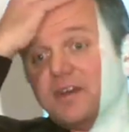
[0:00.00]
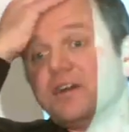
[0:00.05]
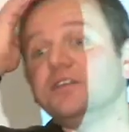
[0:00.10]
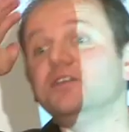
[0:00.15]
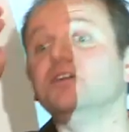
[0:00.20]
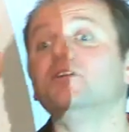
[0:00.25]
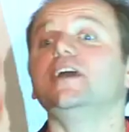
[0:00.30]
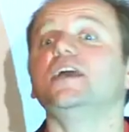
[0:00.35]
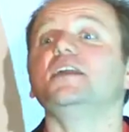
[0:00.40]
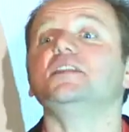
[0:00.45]

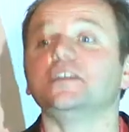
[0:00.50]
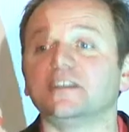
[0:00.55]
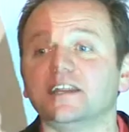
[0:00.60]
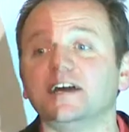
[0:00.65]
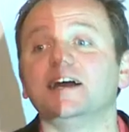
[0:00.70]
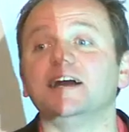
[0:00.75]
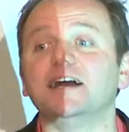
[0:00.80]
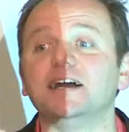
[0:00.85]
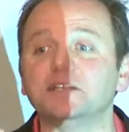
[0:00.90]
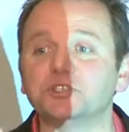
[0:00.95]
You're hitting it
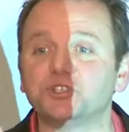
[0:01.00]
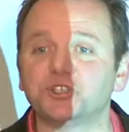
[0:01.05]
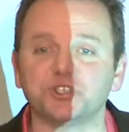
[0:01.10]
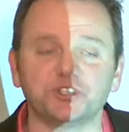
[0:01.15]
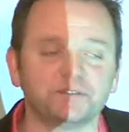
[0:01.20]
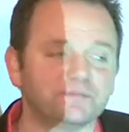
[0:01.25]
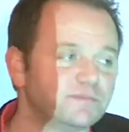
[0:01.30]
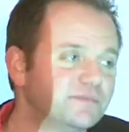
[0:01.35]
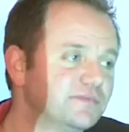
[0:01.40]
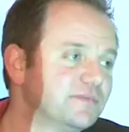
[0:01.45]
hard.
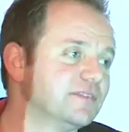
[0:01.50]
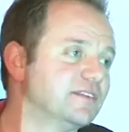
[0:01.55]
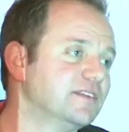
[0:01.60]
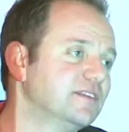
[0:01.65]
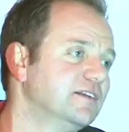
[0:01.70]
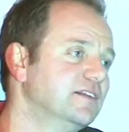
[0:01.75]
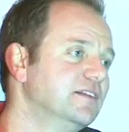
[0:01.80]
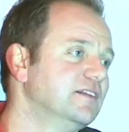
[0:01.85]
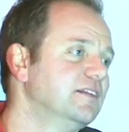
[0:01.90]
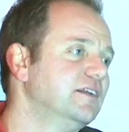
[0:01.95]

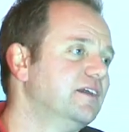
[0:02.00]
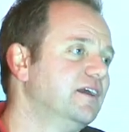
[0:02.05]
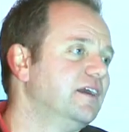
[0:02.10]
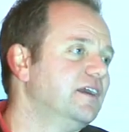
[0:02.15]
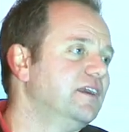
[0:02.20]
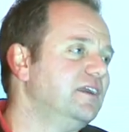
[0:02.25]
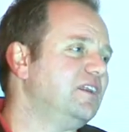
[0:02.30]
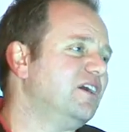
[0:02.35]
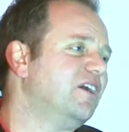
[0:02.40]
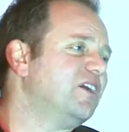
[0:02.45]

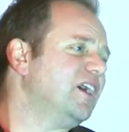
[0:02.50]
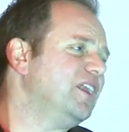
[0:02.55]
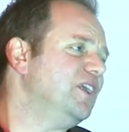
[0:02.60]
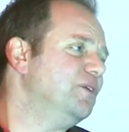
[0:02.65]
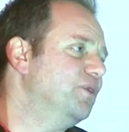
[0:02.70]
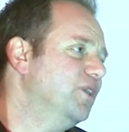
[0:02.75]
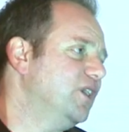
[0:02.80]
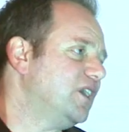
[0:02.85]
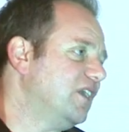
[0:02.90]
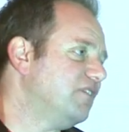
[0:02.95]
You're not only
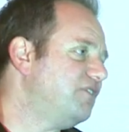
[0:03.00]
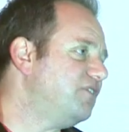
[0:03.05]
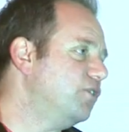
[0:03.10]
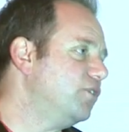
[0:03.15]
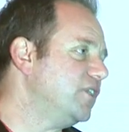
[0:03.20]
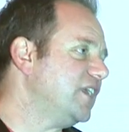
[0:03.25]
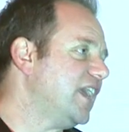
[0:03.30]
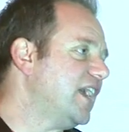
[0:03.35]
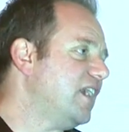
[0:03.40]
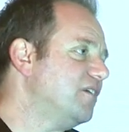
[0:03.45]
working
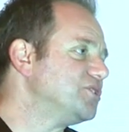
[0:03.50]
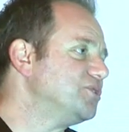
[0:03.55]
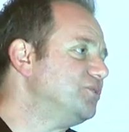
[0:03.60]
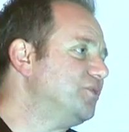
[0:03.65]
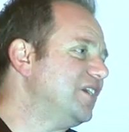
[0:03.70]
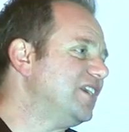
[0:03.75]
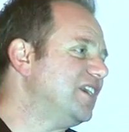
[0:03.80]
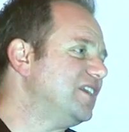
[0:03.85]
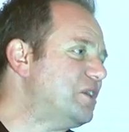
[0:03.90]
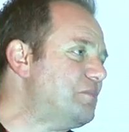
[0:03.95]
40 hours a
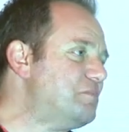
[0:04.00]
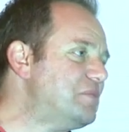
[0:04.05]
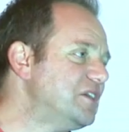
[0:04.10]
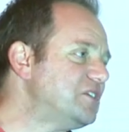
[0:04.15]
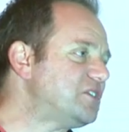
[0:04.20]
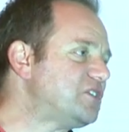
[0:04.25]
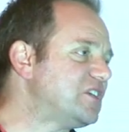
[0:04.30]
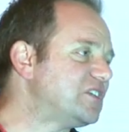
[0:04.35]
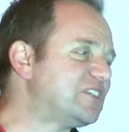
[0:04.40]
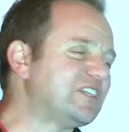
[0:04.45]
week in your
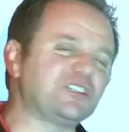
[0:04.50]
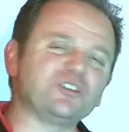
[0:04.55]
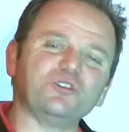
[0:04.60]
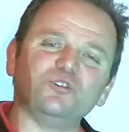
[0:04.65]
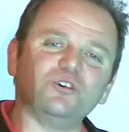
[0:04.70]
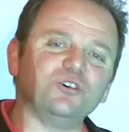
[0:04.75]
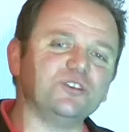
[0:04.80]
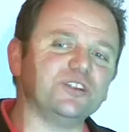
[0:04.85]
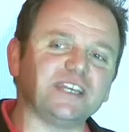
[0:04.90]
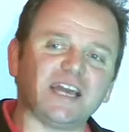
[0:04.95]
business, there's
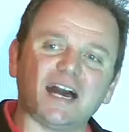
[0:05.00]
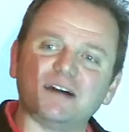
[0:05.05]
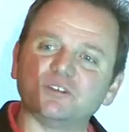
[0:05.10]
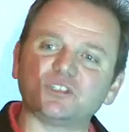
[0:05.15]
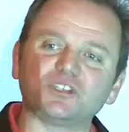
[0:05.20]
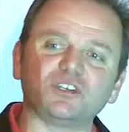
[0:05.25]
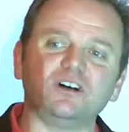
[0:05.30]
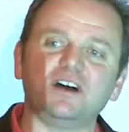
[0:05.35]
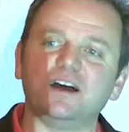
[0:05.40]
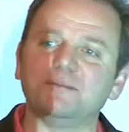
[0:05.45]
all the other
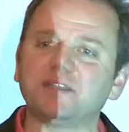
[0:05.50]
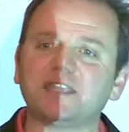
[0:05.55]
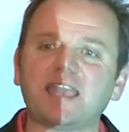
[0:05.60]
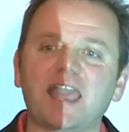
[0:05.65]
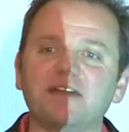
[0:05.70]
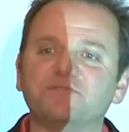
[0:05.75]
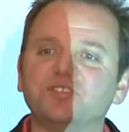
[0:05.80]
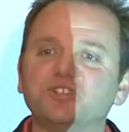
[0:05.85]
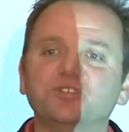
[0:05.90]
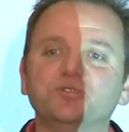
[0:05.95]
time that you
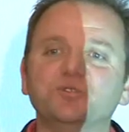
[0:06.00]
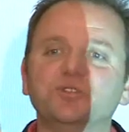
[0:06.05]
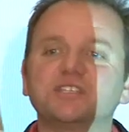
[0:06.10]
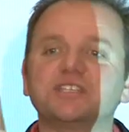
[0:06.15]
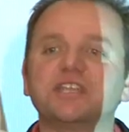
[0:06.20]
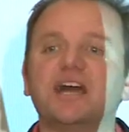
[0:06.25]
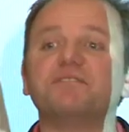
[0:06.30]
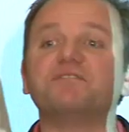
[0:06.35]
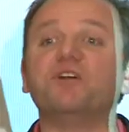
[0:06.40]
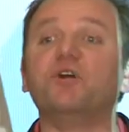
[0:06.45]
have to do
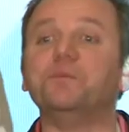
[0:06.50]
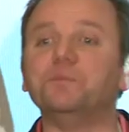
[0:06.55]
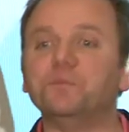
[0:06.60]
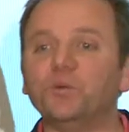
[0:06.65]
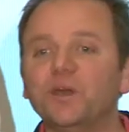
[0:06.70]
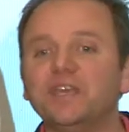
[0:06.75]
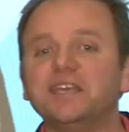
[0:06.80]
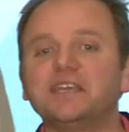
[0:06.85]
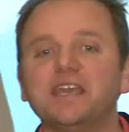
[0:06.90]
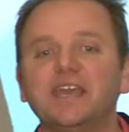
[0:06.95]
stuff on
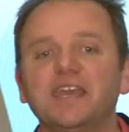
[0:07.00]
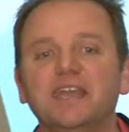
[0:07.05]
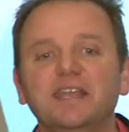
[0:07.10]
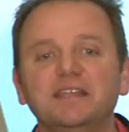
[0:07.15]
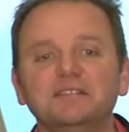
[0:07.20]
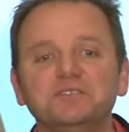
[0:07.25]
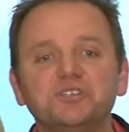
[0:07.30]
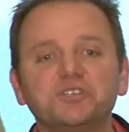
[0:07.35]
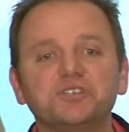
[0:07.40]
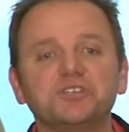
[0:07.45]

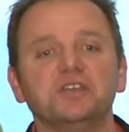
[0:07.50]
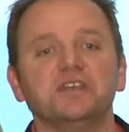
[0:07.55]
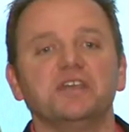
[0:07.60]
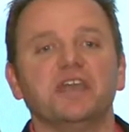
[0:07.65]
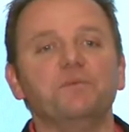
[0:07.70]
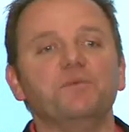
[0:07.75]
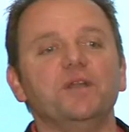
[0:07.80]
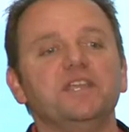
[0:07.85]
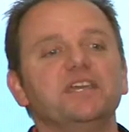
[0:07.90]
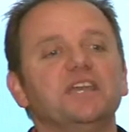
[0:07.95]
weekends.
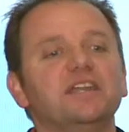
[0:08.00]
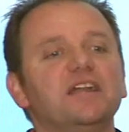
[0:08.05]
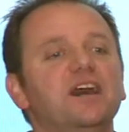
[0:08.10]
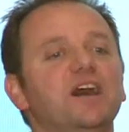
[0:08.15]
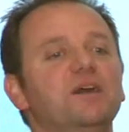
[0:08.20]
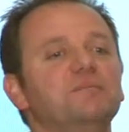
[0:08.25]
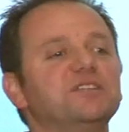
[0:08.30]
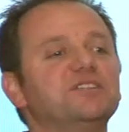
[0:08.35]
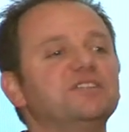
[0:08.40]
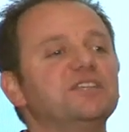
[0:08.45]
And when you get
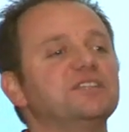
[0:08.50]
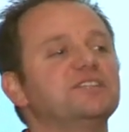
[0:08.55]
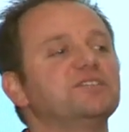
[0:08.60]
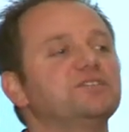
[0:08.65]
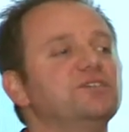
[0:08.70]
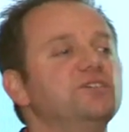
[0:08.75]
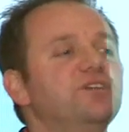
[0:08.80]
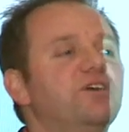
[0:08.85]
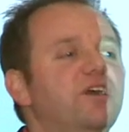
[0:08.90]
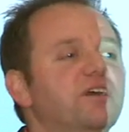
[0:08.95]
home at six
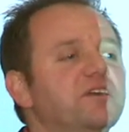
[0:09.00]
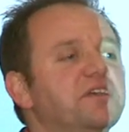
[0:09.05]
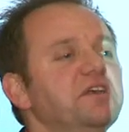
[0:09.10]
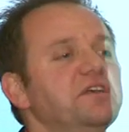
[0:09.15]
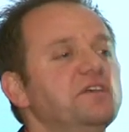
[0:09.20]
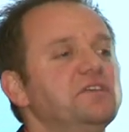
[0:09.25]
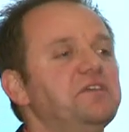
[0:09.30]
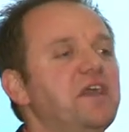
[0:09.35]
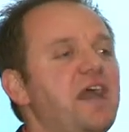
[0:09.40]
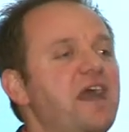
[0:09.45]
o'clock,
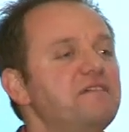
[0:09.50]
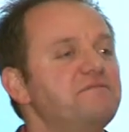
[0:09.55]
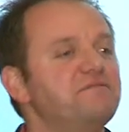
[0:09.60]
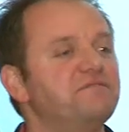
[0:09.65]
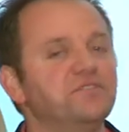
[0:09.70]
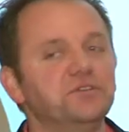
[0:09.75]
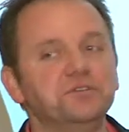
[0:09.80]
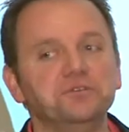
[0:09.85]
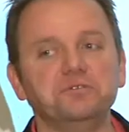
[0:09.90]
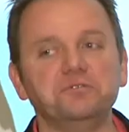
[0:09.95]
you have
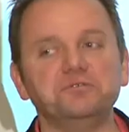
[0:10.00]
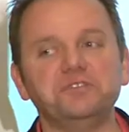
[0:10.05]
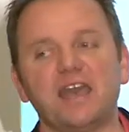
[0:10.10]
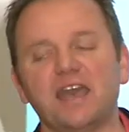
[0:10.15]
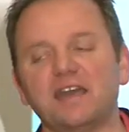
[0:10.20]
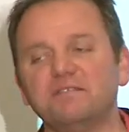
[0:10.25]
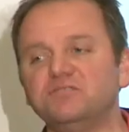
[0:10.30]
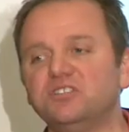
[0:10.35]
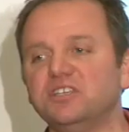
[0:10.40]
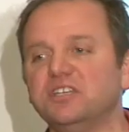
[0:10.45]
food, you
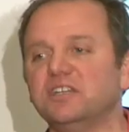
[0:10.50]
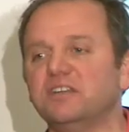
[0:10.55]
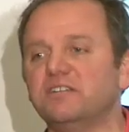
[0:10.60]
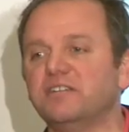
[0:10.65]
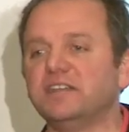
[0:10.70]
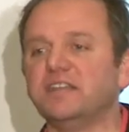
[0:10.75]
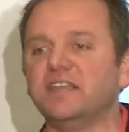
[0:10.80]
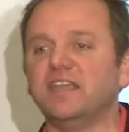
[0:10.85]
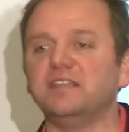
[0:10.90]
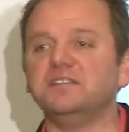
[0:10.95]
have dinner,
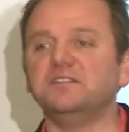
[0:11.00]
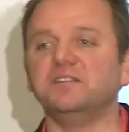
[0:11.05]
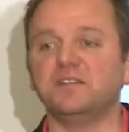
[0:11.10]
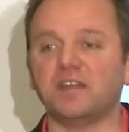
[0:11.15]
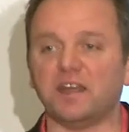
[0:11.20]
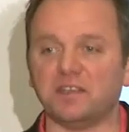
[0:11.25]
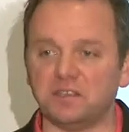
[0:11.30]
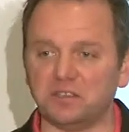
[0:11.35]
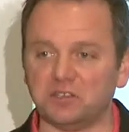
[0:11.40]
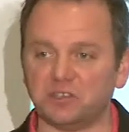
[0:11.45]
and then you
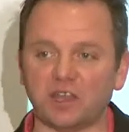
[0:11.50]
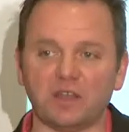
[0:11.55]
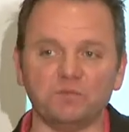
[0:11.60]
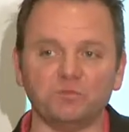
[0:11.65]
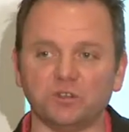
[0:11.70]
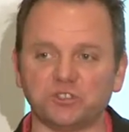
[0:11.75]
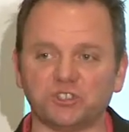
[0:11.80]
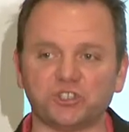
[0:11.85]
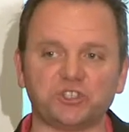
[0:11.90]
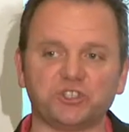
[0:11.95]
know you don't
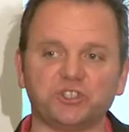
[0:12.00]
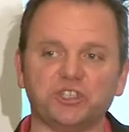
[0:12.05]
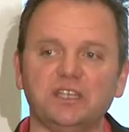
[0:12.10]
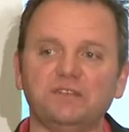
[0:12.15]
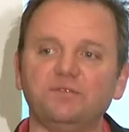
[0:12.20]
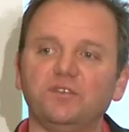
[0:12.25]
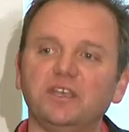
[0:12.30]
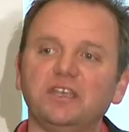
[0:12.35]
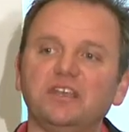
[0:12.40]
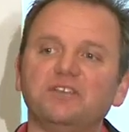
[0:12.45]
watch the
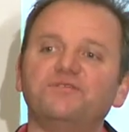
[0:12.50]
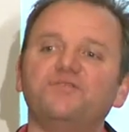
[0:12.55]
TV, you